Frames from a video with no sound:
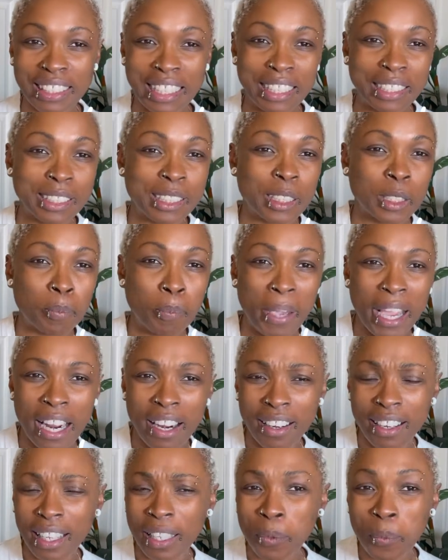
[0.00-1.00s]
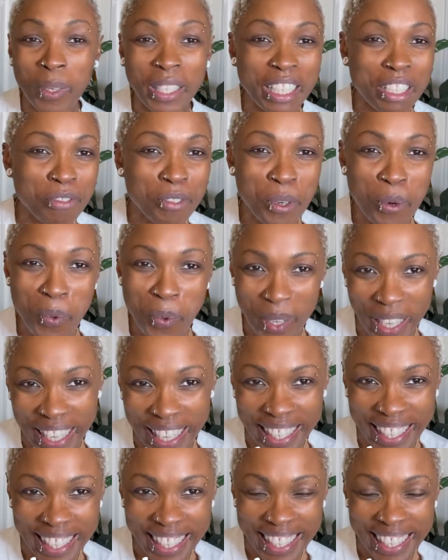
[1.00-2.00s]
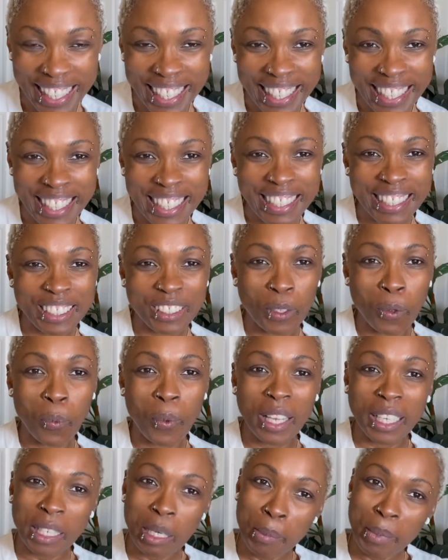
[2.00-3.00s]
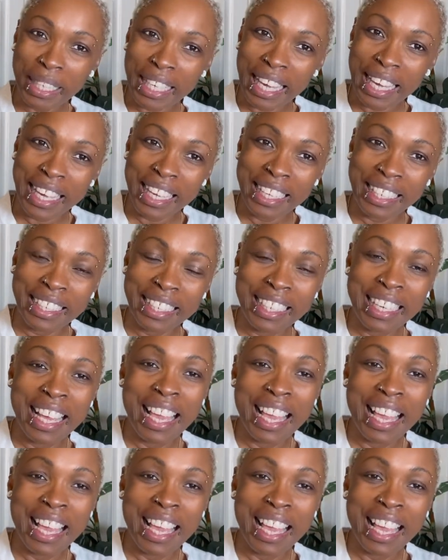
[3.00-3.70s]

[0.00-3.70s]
inspire in whatever way. So, welcome again.